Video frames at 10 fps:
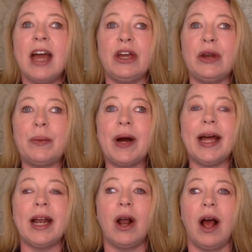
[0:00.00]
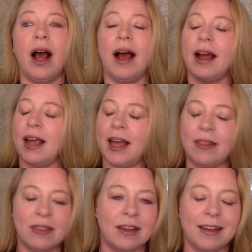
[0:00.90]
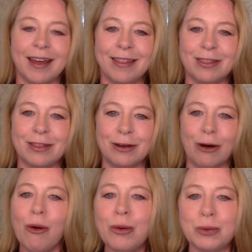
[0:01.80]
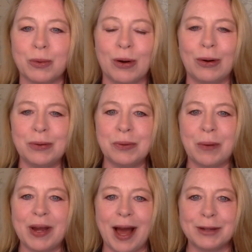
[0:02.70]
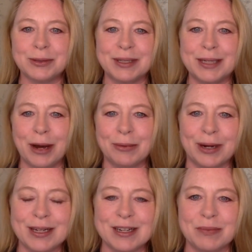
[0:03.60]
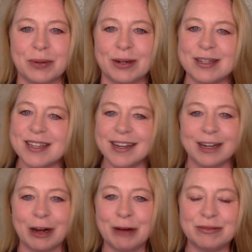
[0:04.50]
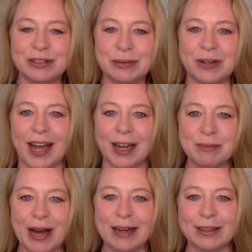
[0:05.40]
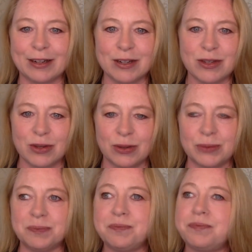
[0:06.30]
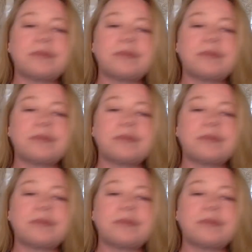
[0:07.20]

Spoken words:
You know what? In the old world where we actually networked in person, and hopefully we're getting back there soon,